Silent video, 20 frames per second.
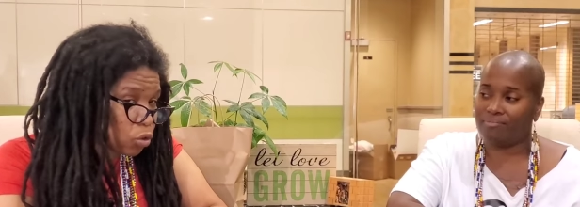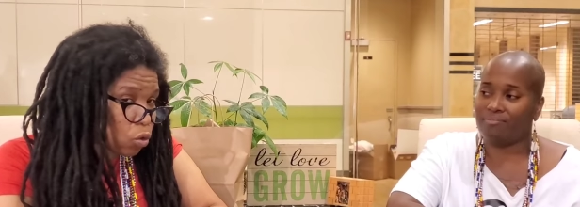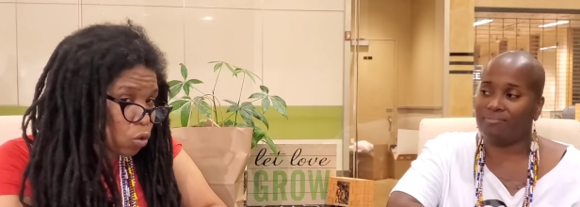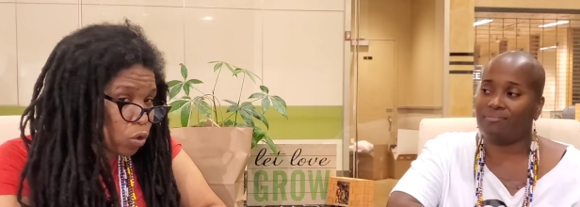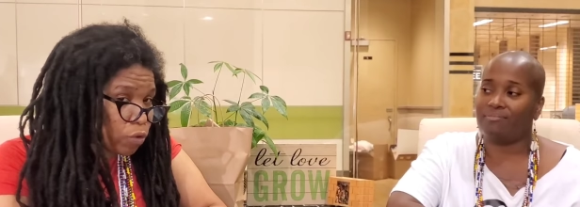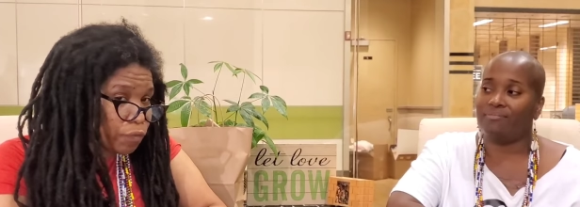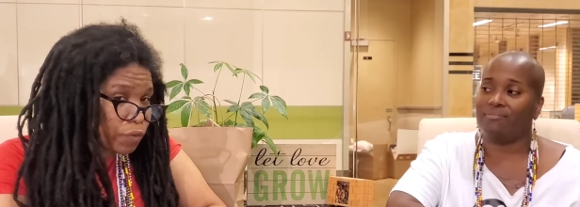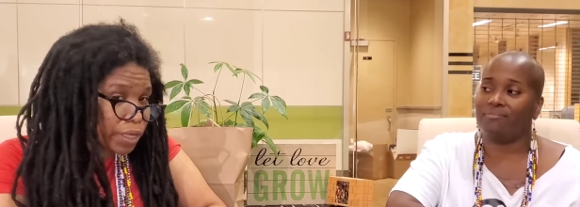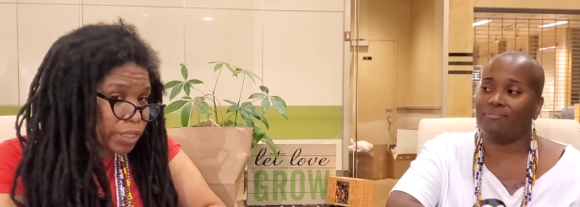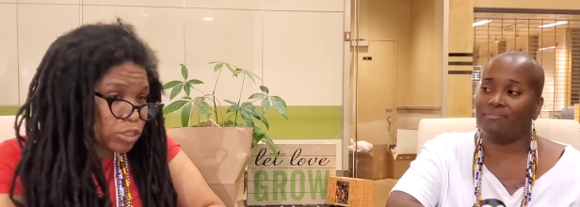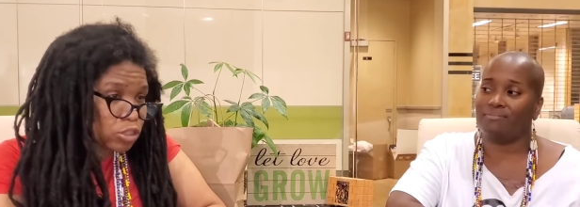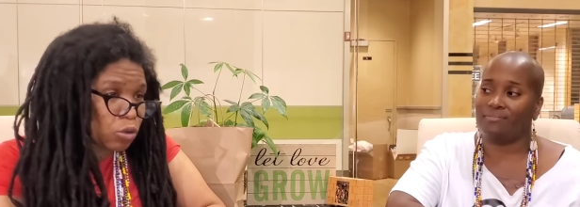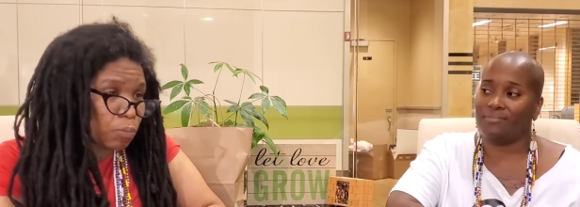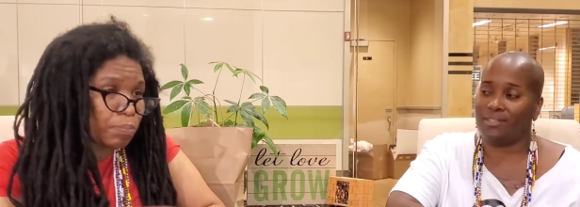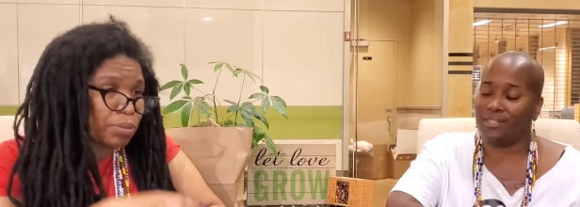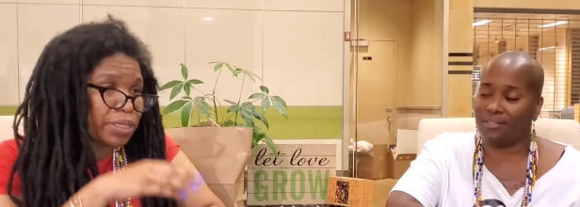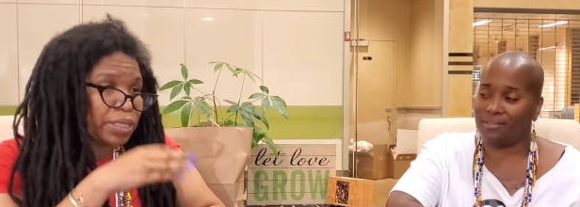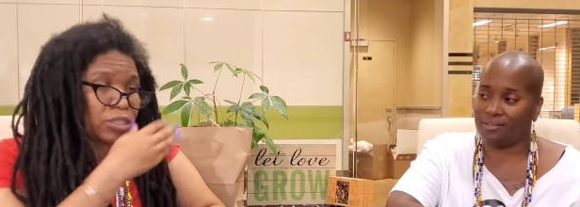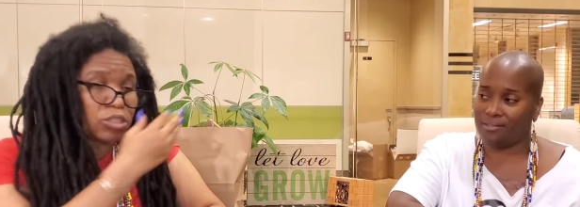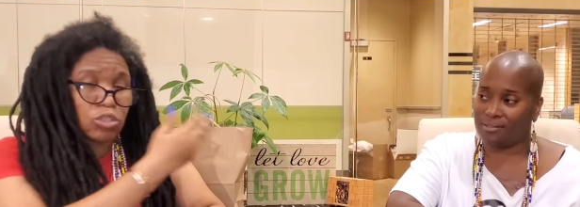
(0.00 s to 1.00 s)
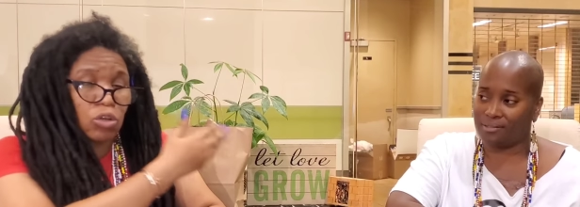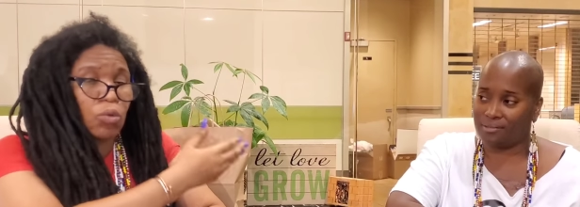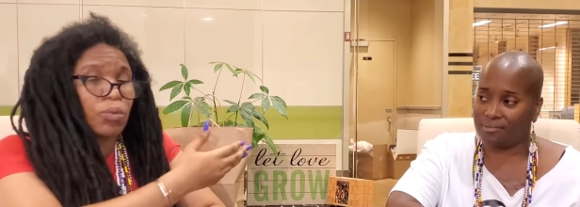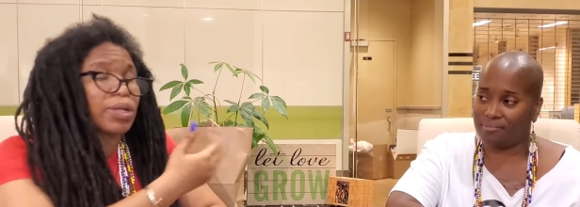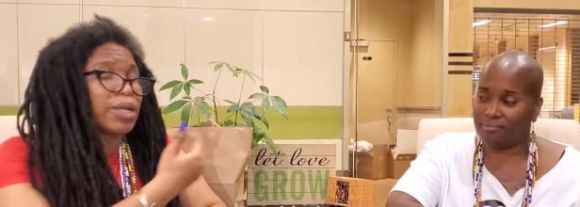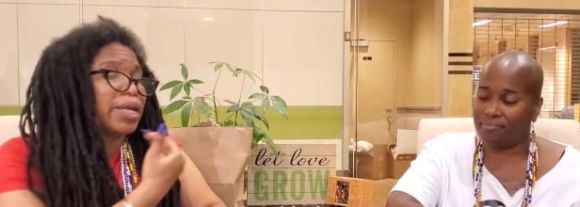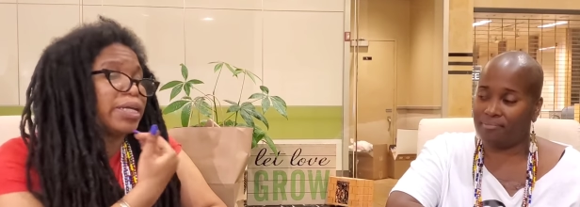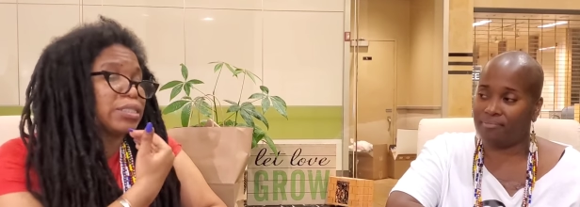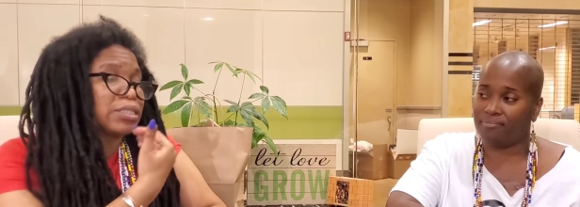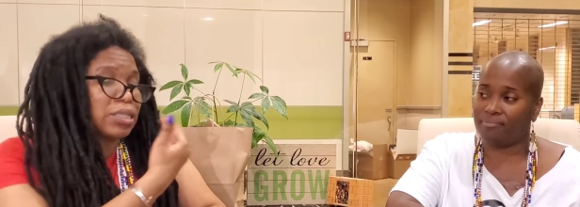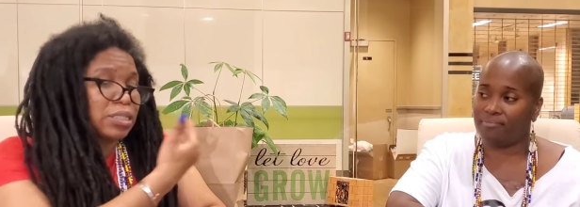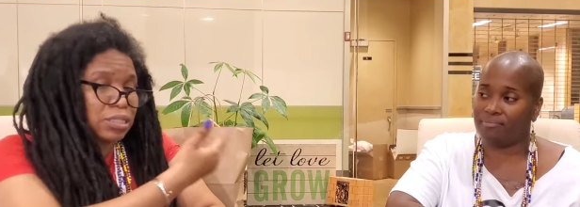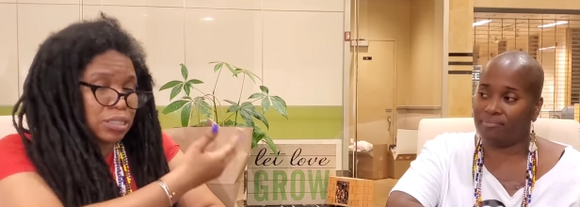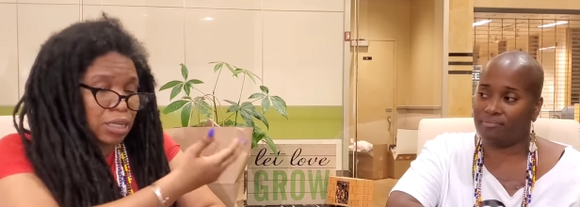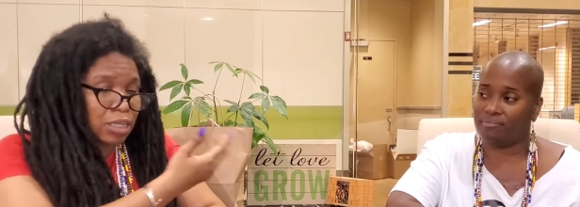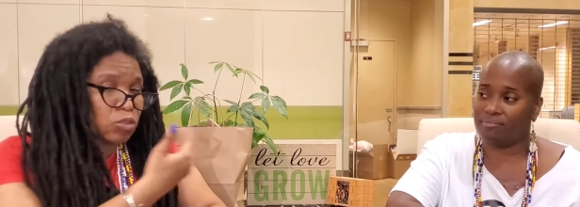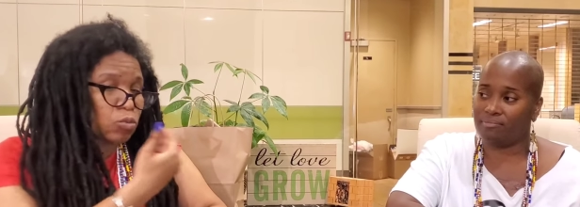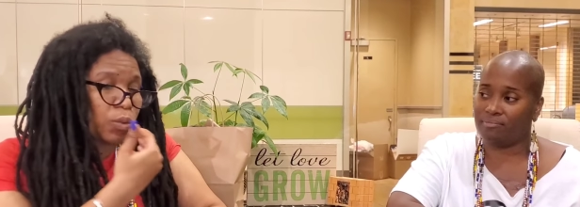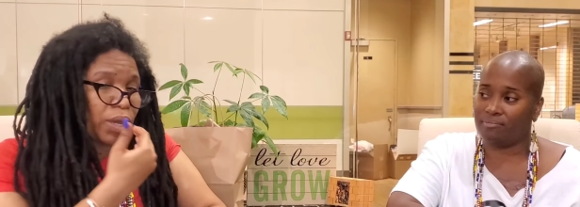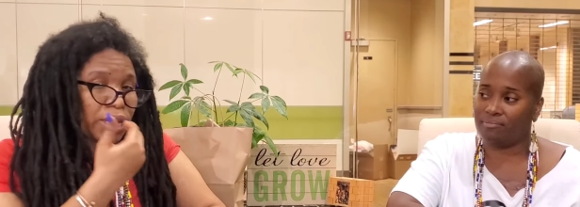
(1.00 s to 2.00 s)
Speaker 1: to COVID. So please don't let us
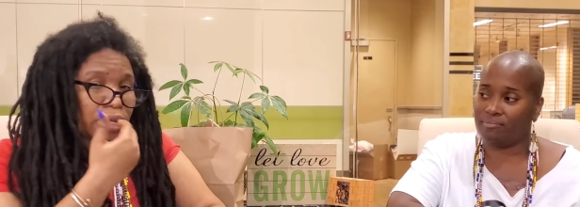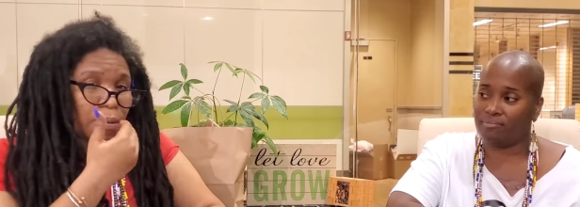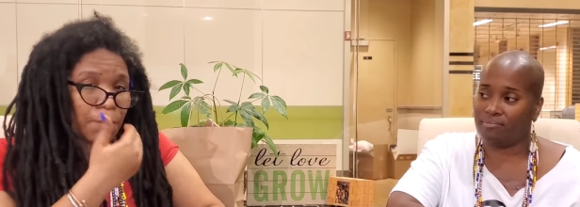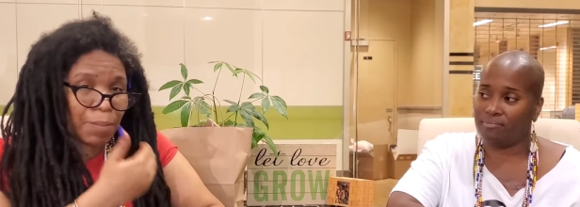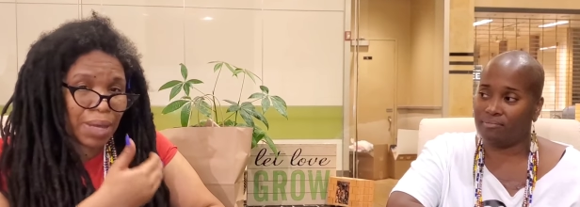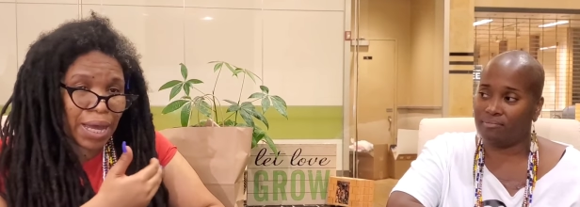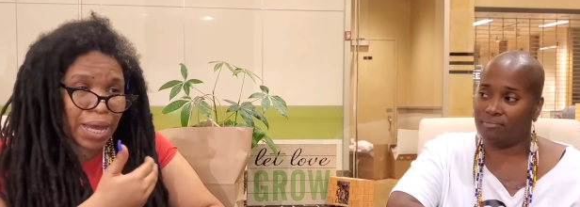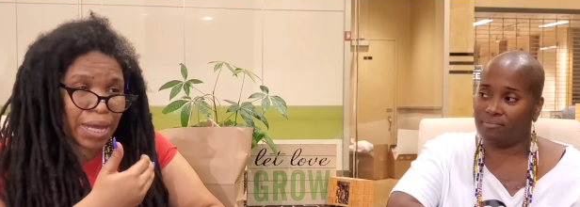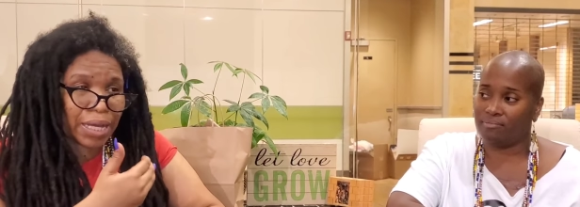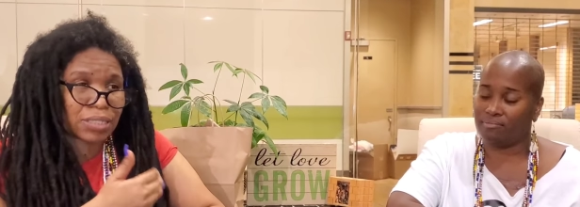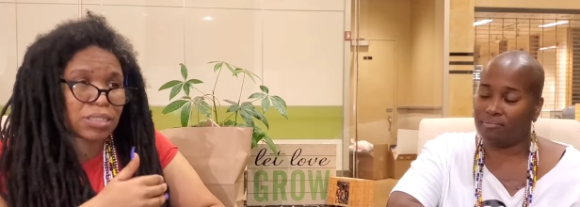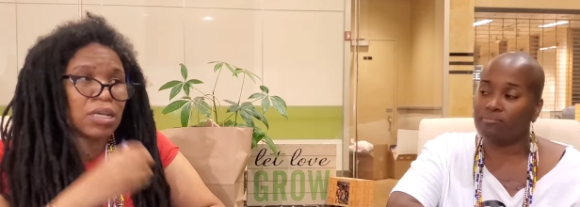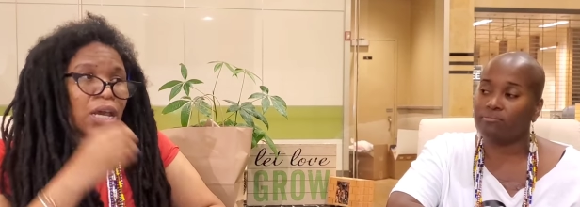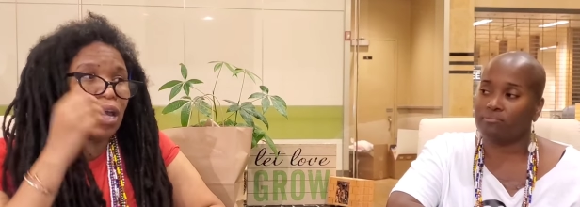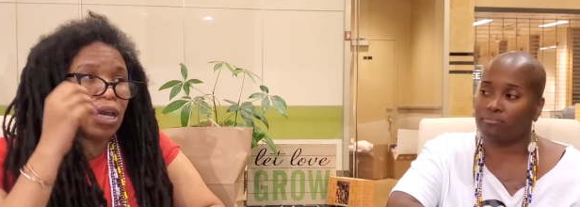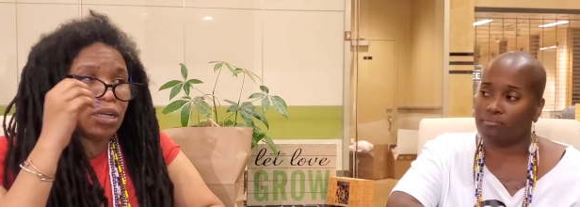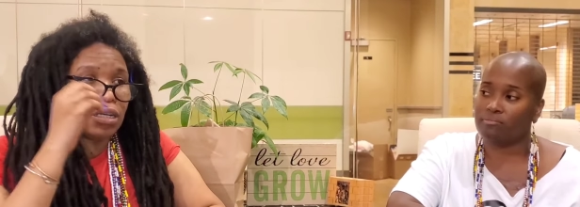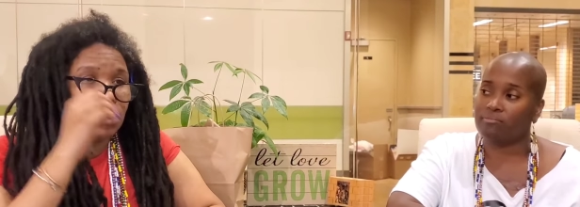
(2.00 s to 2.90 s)
not wearing a mask